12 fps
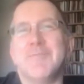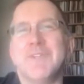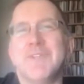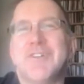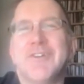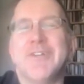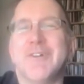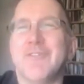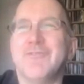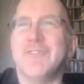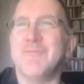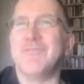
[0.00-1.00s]
material
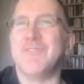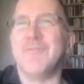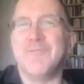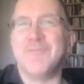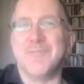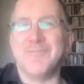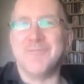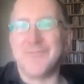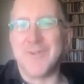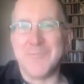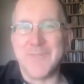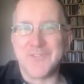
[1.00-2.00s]

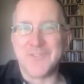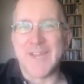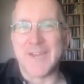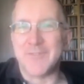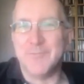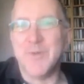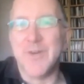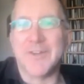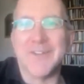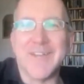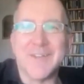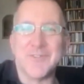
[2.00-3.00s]
from this next
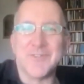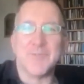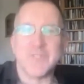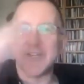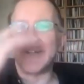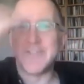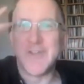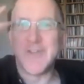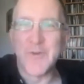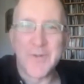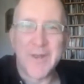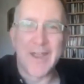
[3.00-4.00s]
book, and I sort of wish I'd
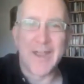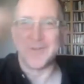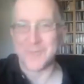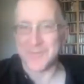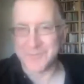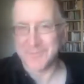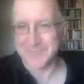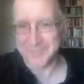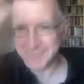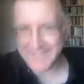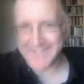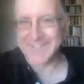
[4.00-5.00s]
known as I was
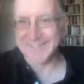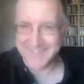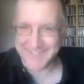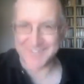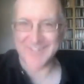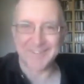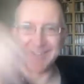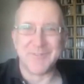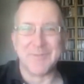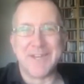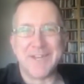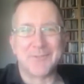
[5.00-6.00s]
writing it exactly
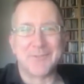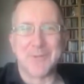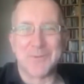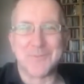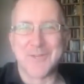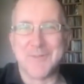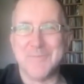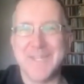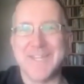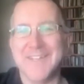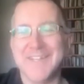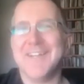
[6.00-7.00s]
what my next book was going to
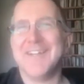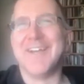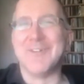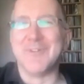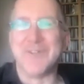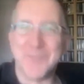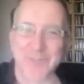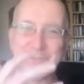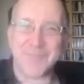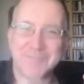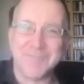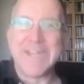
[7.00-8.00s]
be. I would have sort
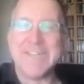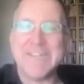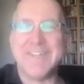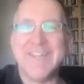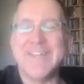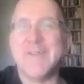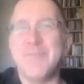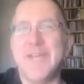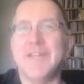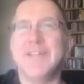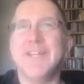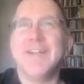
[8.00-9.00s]
of reined it in a
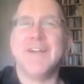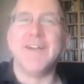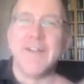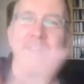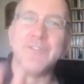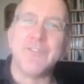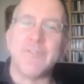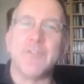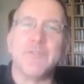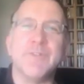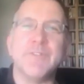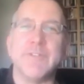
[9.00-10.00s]
bit and set
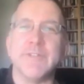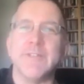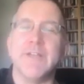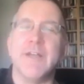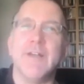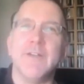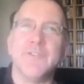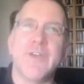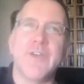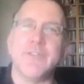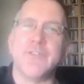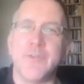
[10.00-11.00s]
this material
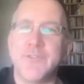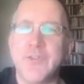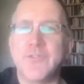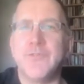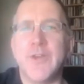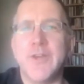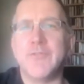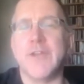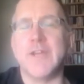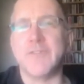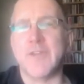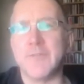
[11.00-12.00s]
aside. So I was just very
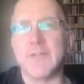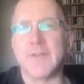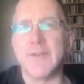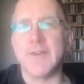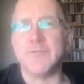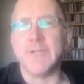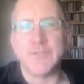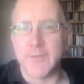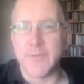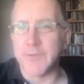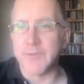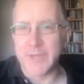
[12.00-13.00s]
afraid of having to kind of
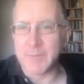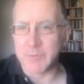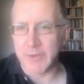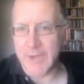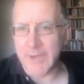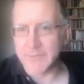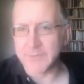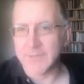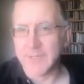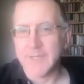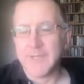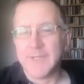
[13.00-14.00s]
retread the same ground.
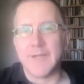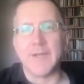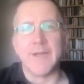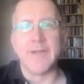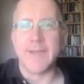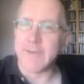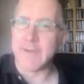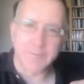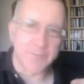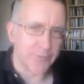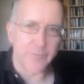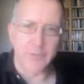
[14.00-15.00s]
And I
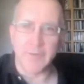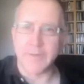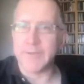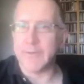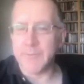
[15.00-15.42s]
sort of earlier